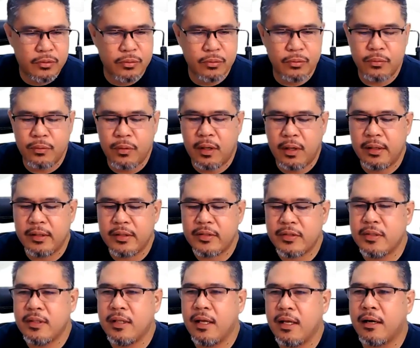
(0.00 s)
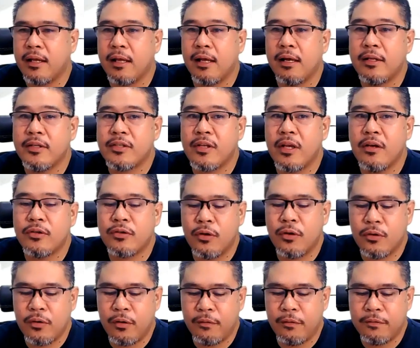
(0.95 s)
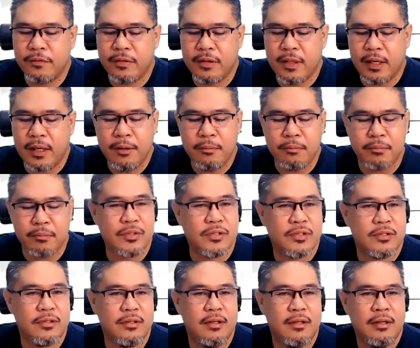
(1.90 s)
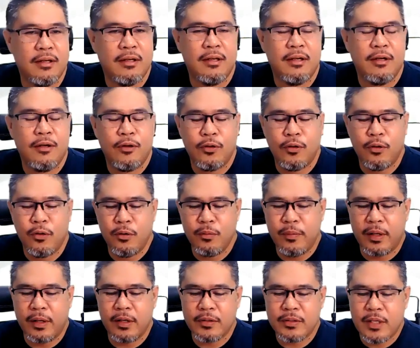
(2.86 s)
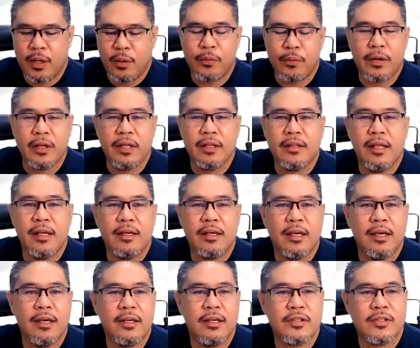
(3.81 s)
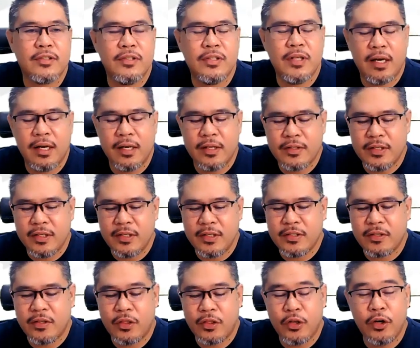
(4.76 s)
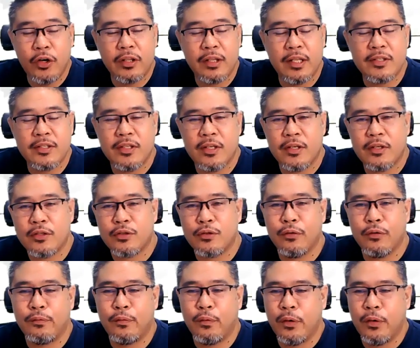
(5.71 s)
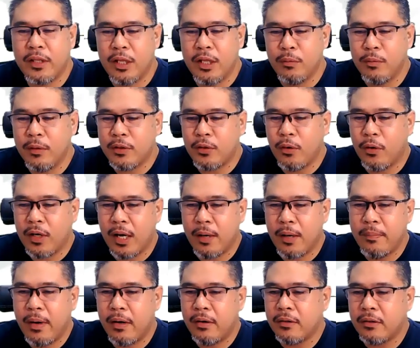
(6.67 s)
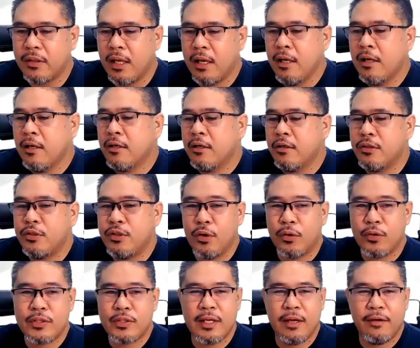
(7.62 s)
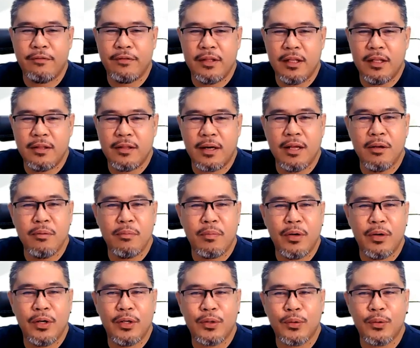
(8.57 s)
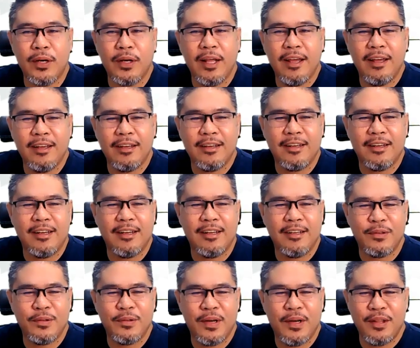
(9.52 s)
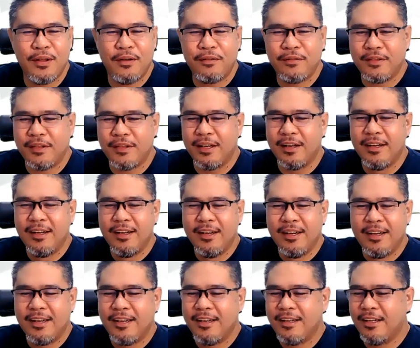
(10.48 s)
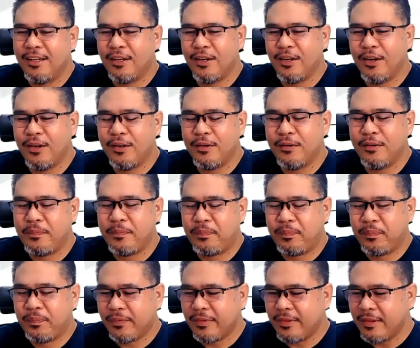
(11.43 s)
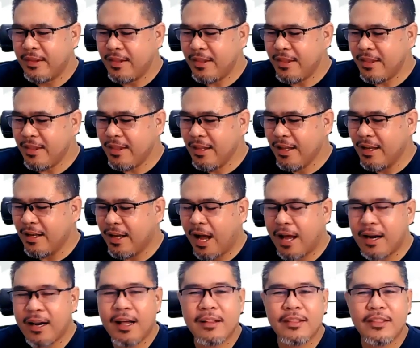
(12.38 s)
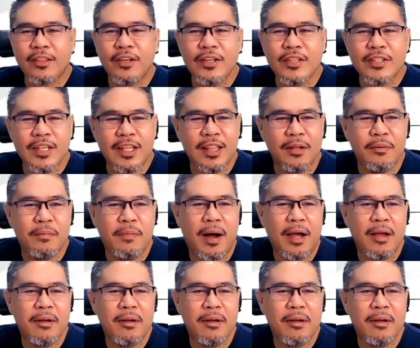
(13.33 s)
towards the realization of dreams. No, because our reading is Genesis 36 to 40. We'll talk about Joseph the dreamer today. One of the, you know, characters in the